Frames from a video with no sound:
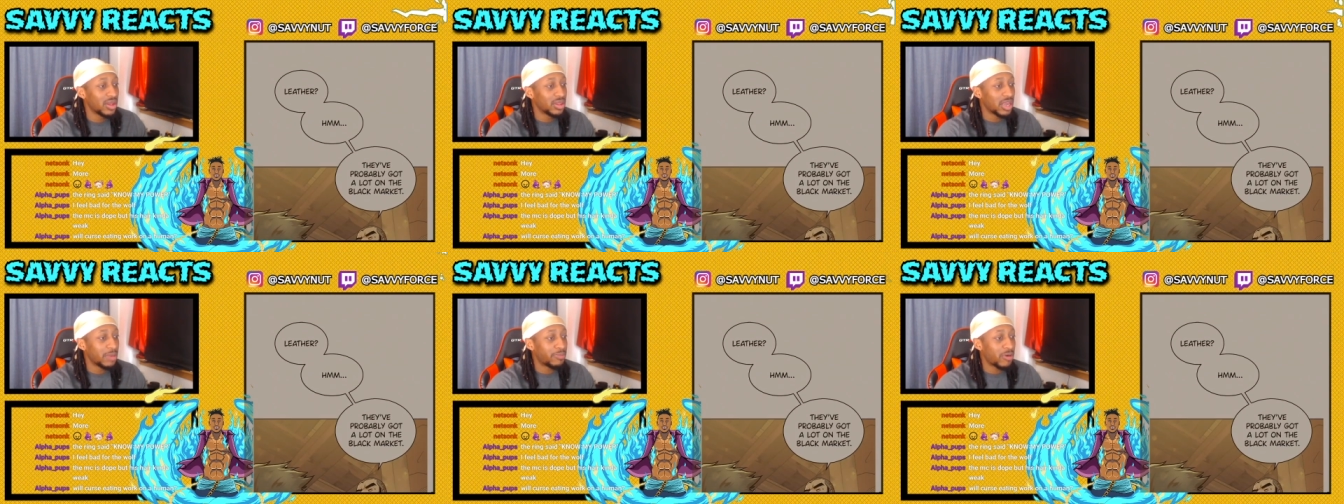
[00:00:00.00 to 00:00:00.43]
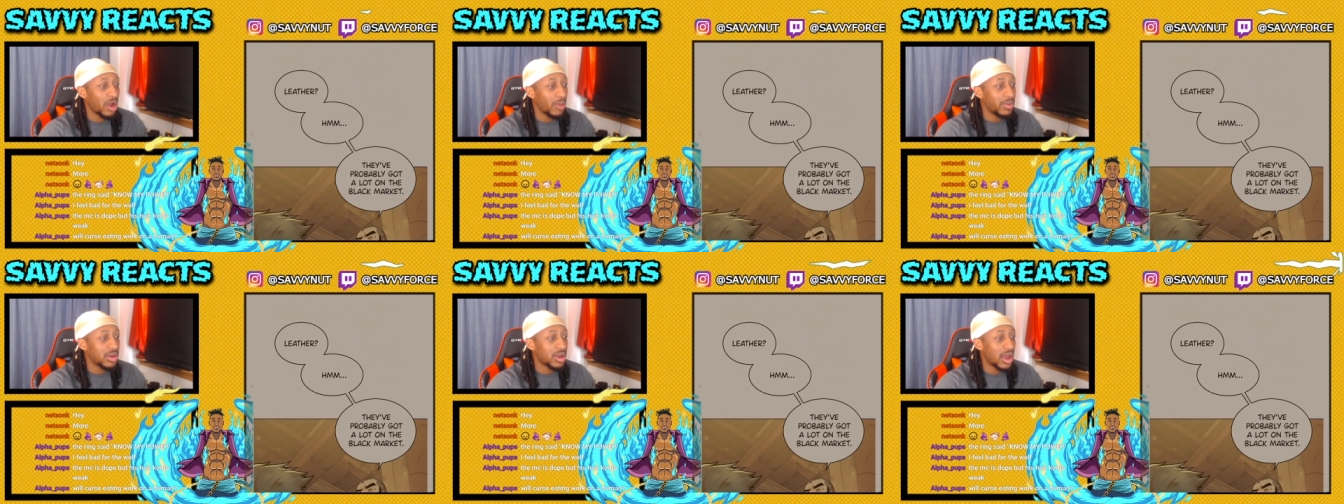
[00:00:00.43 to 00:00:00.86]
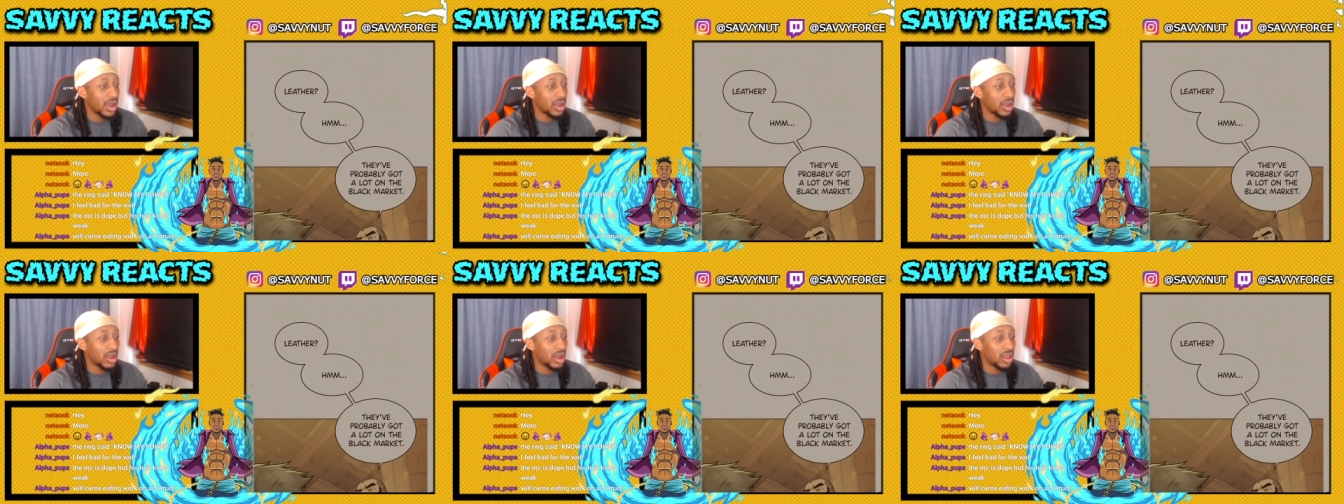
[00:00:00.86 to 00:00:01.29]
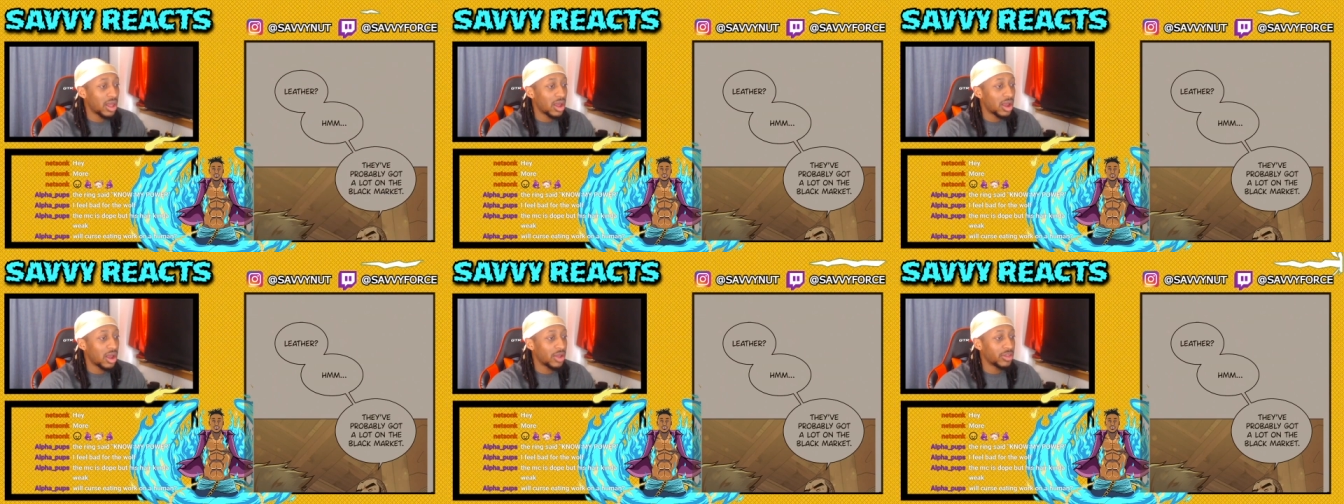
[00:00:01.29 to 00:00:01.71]
They probably got a
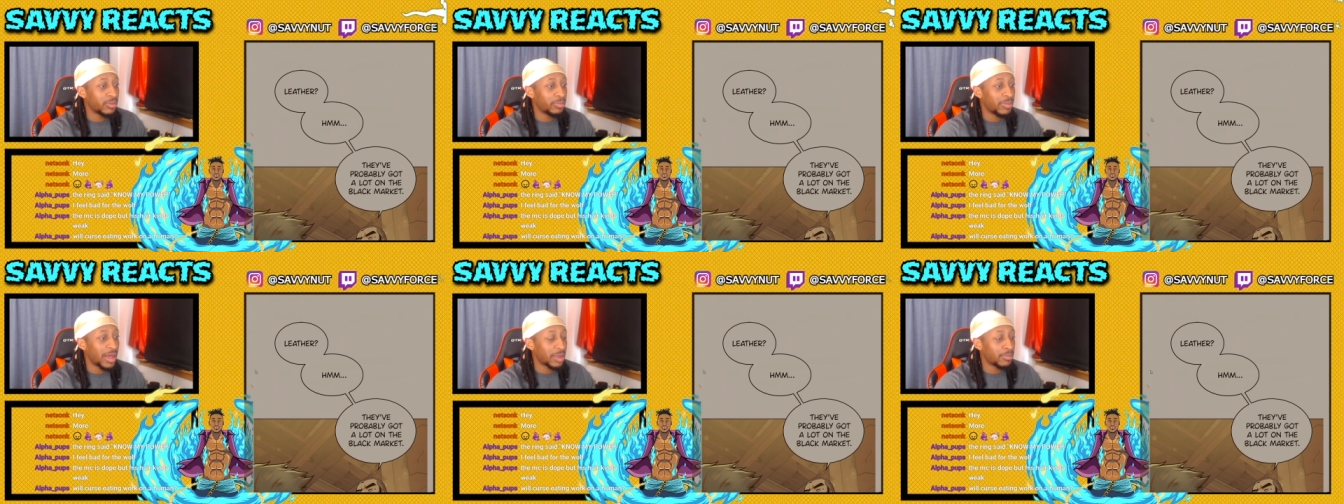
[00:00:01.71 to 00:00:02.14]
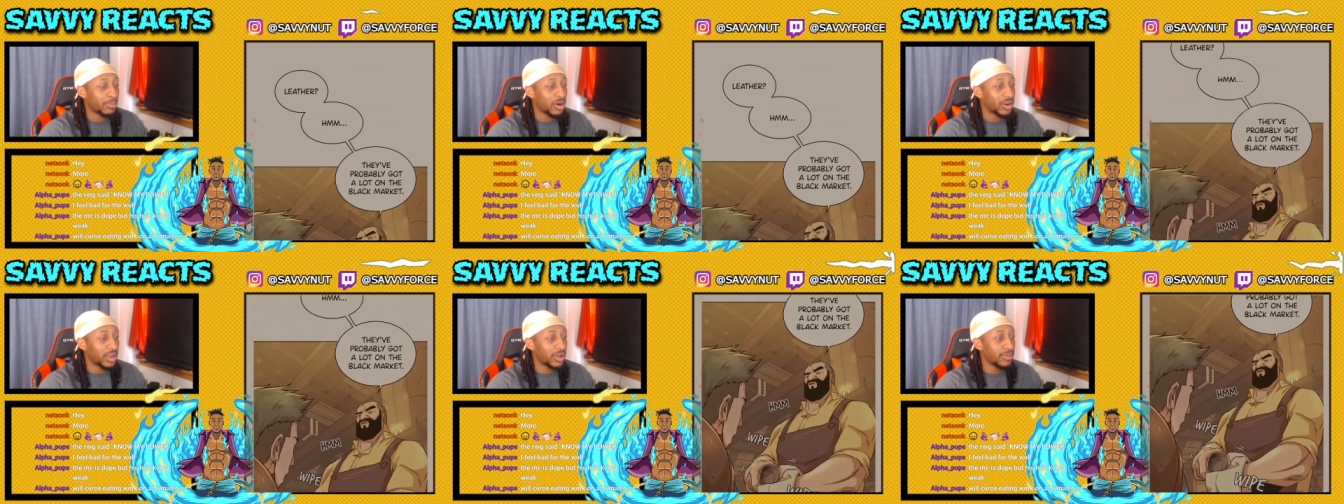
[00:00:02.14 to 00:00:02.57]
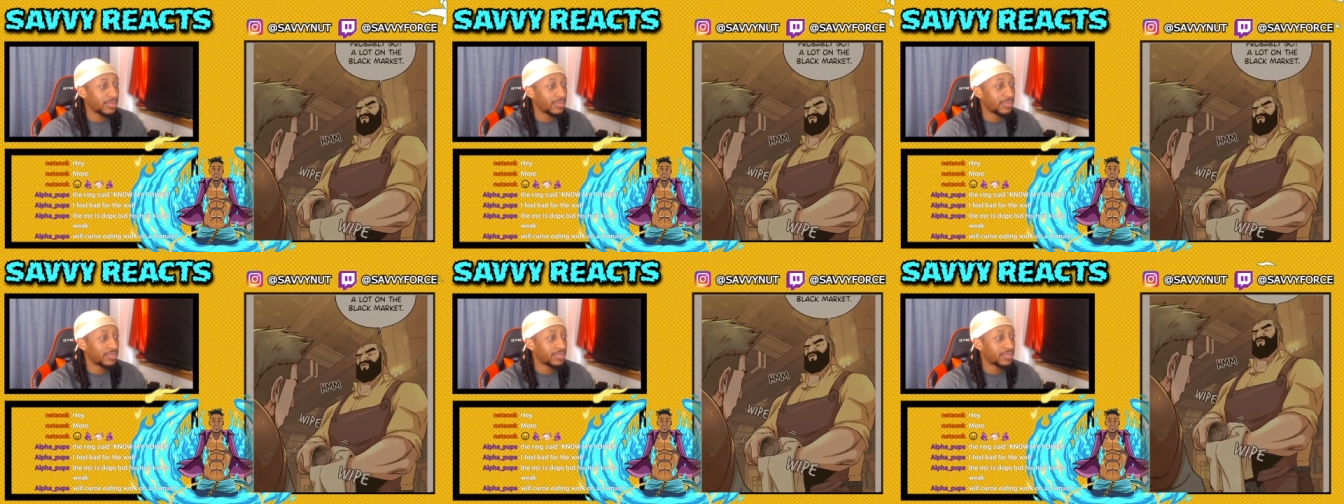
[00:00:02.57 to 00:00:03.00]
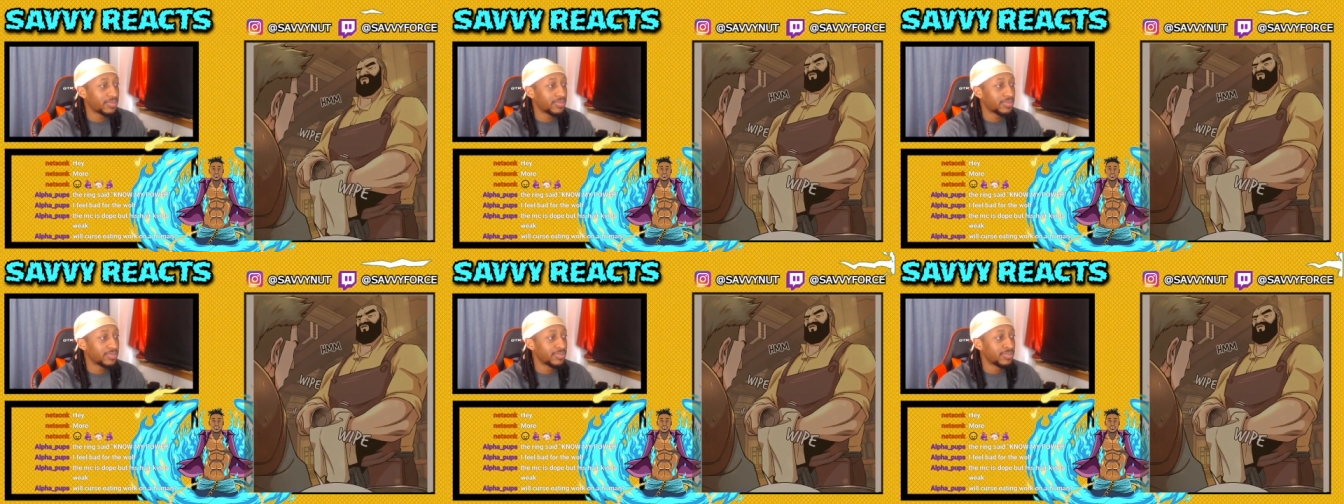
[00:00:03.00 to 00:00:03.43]
lot on the black market.
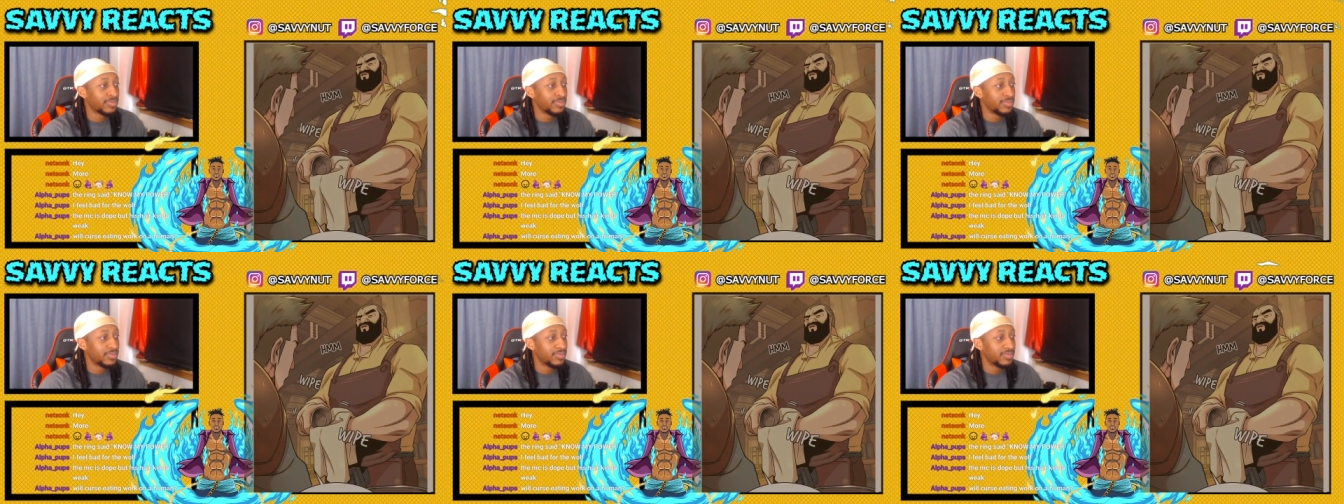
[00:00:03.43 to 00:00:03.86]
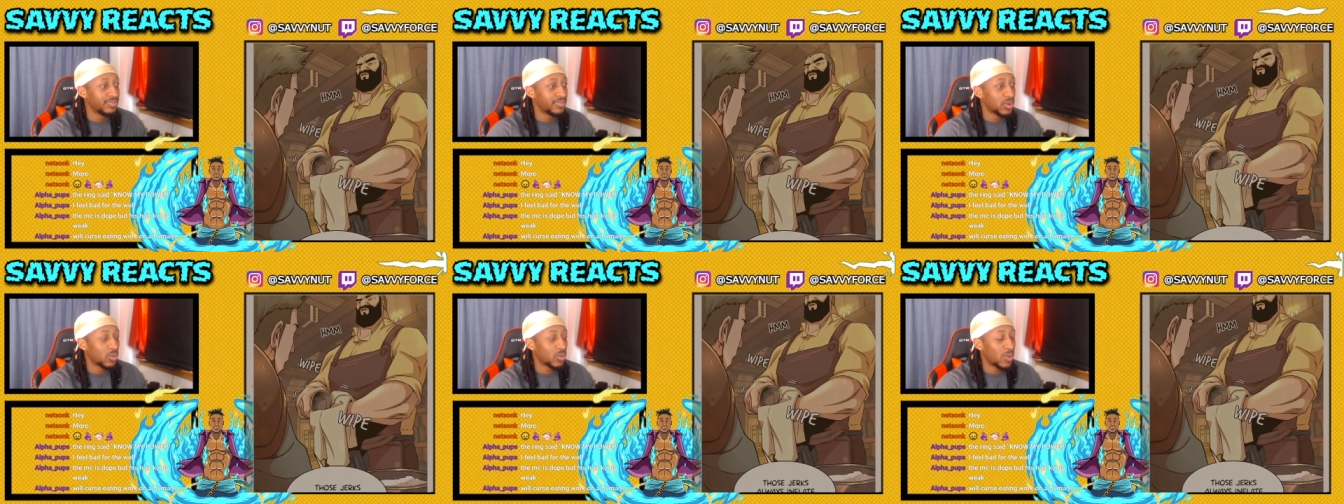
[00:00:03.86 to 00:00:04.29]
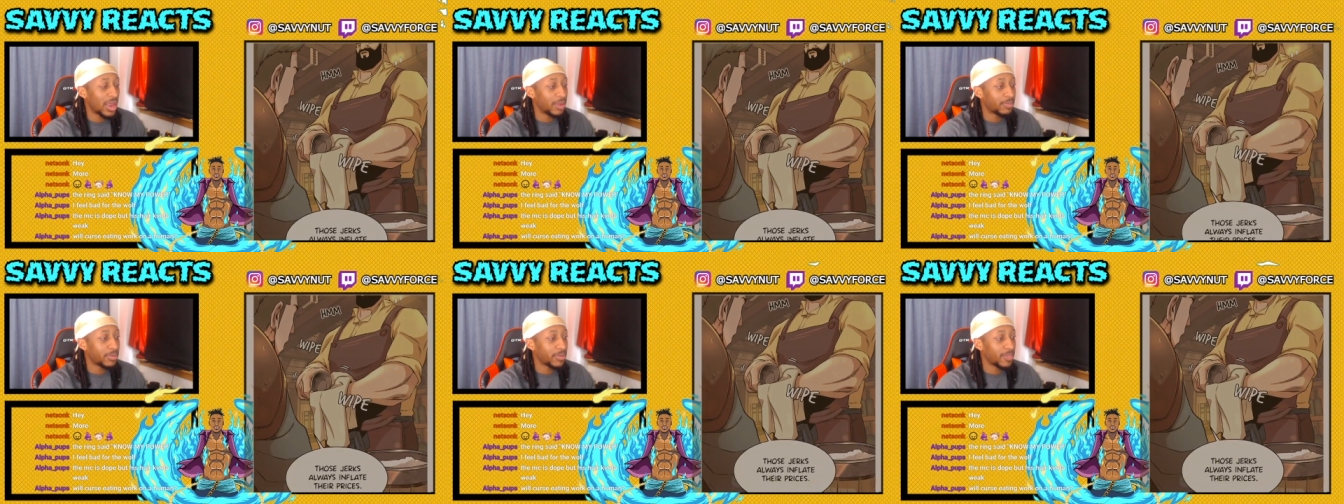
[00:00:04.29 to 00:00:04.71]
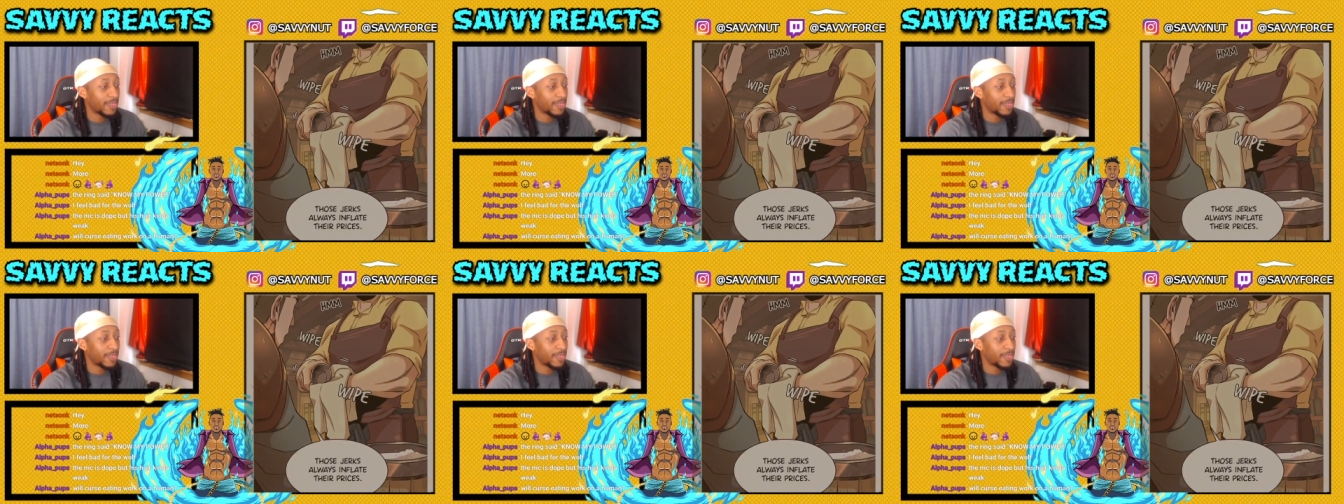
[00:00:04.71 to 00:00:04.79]
Hmm. Wipe.